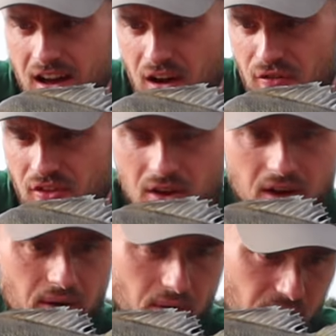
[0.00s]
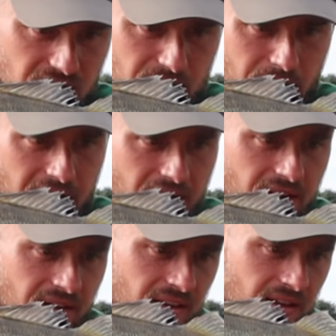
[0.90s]
over the winter
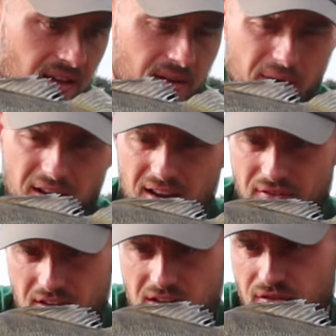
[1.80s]
period, but I love these